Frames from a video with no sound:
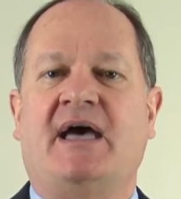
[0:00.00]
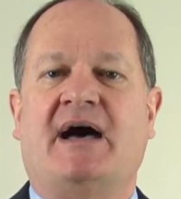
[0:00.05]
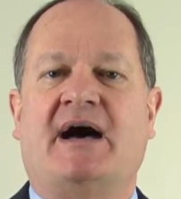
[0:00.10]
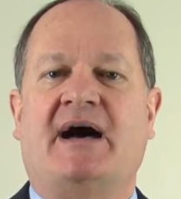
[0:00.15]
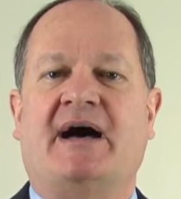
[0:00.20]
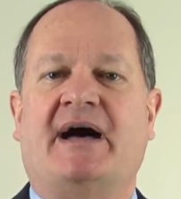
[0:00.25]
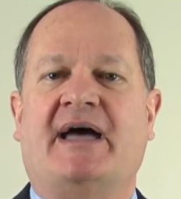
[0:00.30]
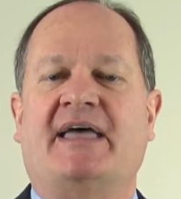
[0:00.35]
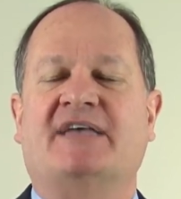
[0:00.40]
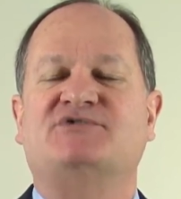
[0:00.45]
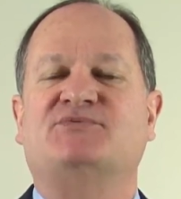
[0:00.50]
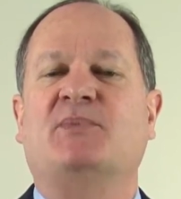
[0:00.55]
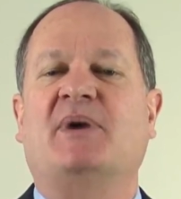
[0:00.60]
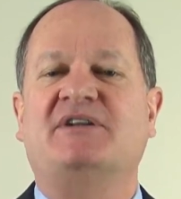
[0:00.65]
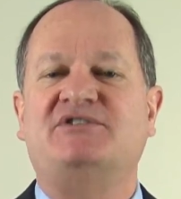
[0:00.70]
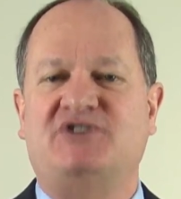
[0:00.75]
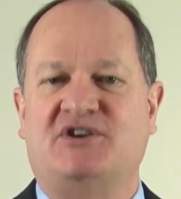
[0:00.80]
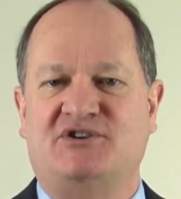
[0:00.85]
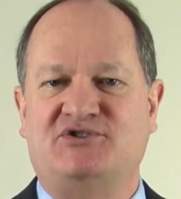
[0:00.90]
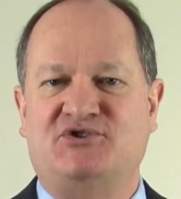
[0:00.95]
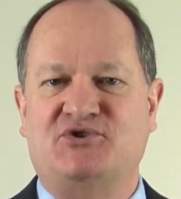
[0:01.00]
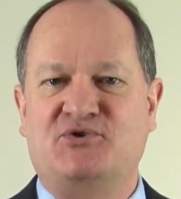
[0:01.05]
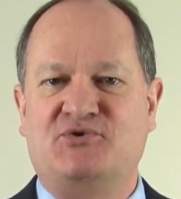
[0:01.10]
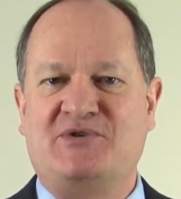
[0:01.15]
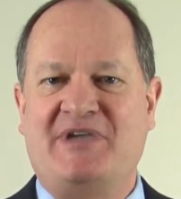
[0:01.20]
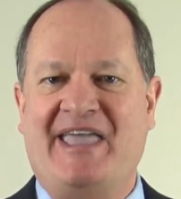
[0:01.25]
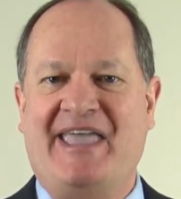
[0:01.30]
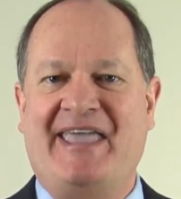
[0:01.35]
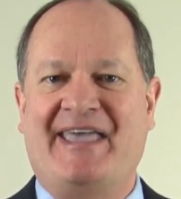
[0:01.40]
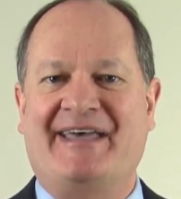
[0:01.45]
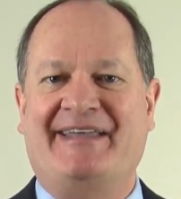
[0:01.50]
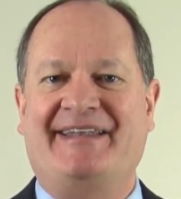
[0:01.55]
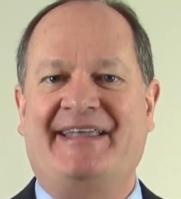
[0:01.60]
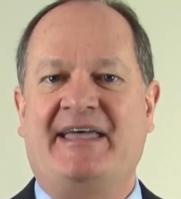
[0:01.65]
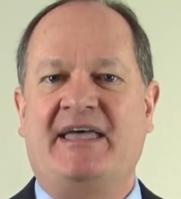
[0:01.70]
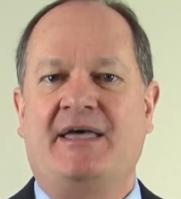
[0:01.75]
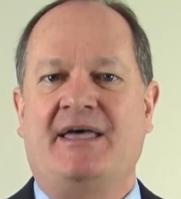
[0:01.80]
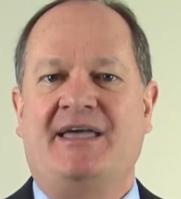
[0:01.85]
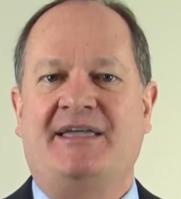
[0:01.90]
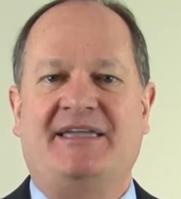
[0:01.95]
as much as you can,
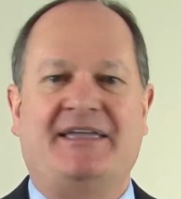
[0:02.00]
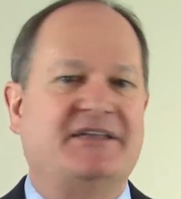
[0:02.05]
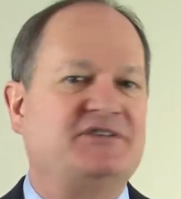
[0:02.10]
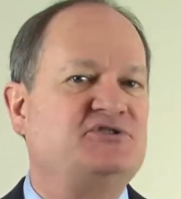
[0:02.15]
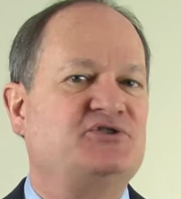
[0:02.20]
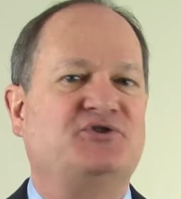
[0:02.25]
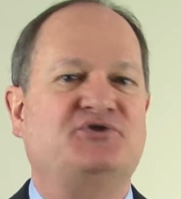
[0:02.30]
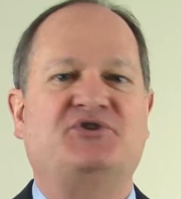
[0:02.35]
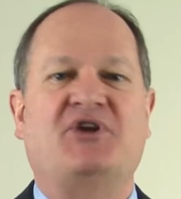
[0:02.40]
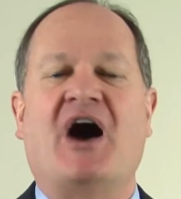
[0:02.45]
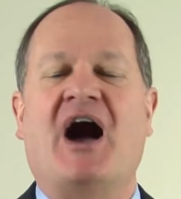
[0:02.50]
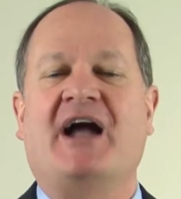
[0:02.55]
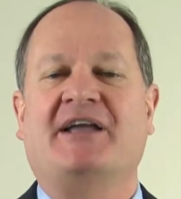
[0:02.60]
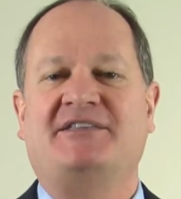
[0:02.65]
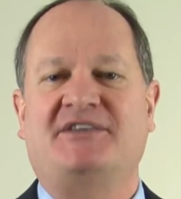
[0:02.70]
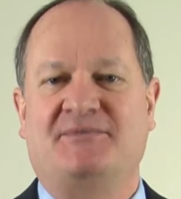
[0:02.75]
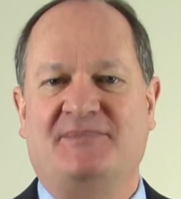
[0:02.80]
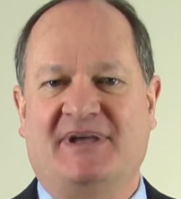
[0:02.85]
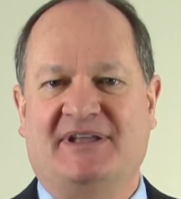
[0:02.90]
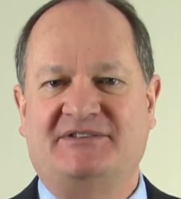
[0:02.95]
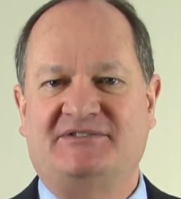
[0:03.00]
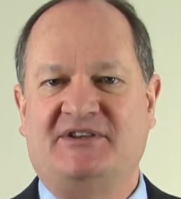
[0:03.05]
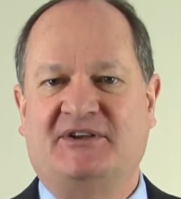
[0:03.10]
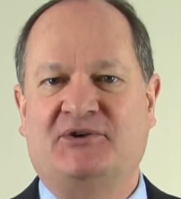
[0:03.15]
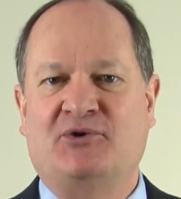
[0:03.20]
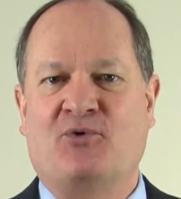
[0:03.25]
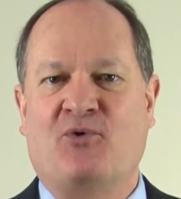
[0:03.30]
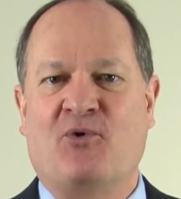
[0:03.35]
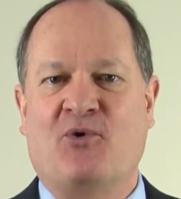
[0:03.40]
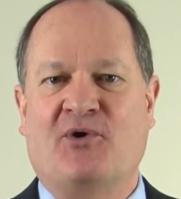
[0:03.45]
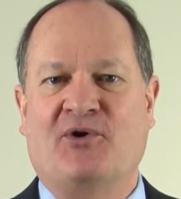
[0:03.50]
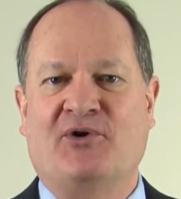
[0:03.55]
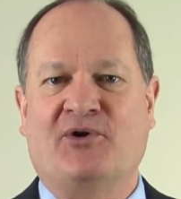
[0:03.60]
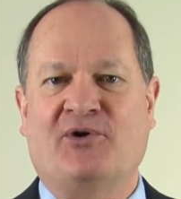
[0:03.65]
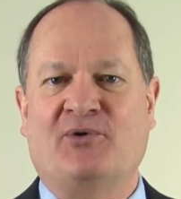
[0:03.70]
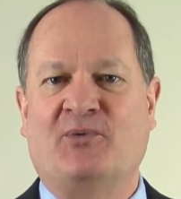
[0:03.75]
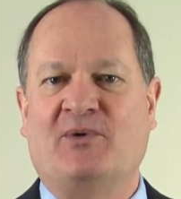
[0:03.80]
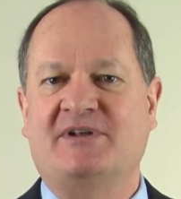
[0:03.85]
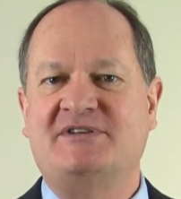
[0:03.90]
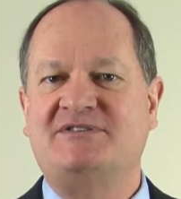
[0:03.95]
get your documents in
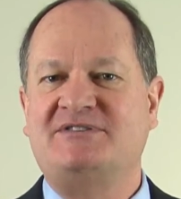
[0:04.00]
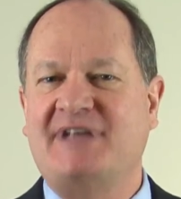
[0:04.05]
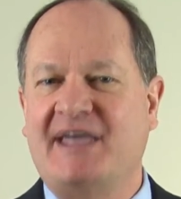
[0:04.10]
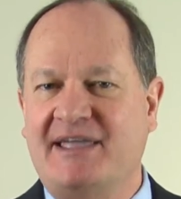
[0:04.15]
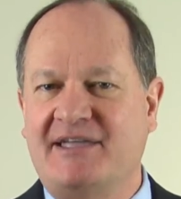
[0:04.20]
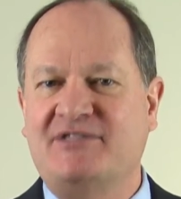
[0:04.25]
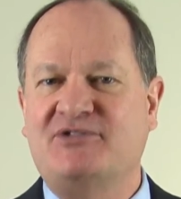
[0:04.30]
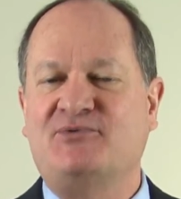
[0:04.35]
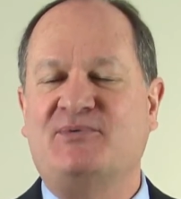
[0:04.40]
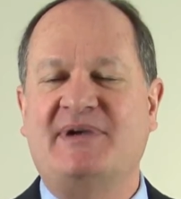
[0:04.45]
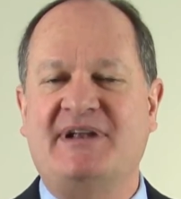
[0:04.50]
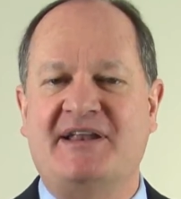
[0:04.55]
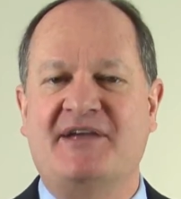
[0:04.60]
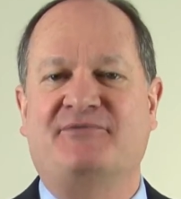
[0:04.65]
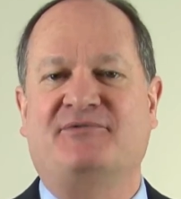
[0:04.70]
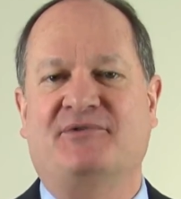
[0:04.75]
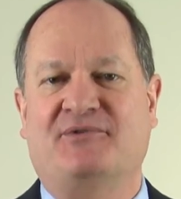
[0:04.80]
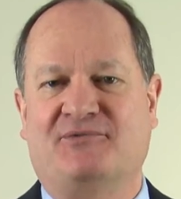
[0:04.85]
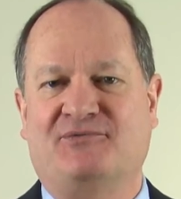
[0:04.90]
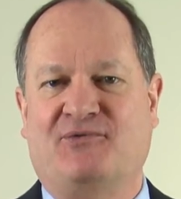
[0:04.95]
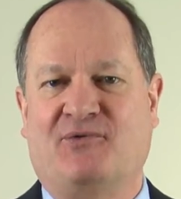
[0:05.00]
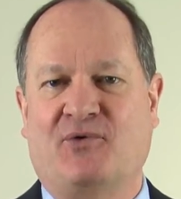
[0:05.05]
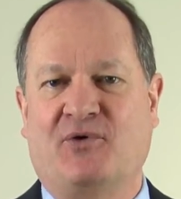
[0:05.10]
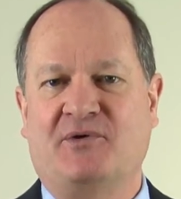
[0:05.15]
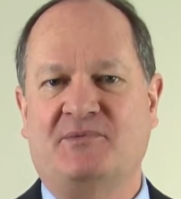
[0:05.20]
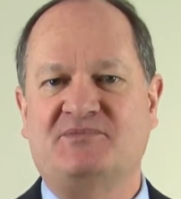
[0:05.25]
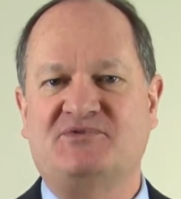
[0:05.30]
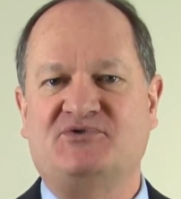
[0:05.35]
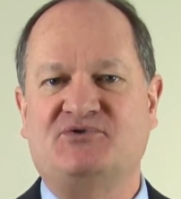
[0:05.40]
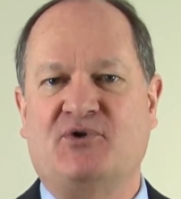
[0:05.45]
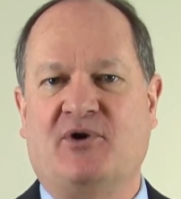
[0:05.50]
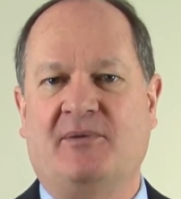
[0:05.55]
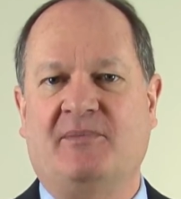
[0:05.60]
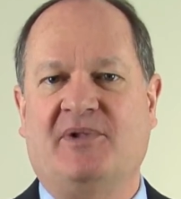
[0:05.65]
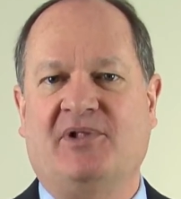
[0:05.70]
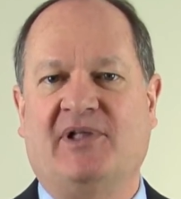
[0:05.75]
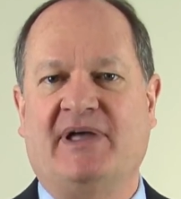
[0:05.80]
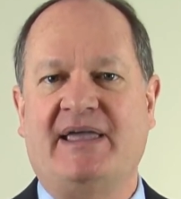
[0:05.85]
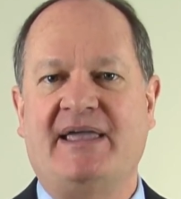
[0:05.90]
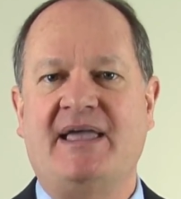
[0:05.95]
order, which take three different forms
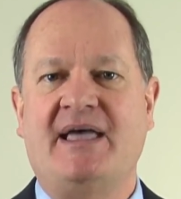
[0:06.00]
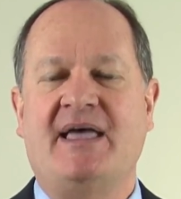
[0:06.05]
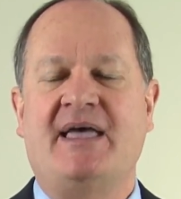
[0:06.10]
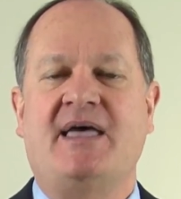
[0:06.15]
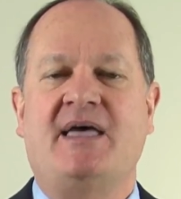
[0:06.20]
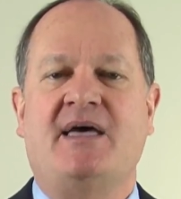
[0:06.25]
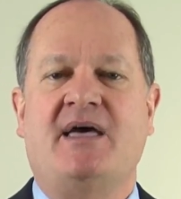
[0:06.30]
normally.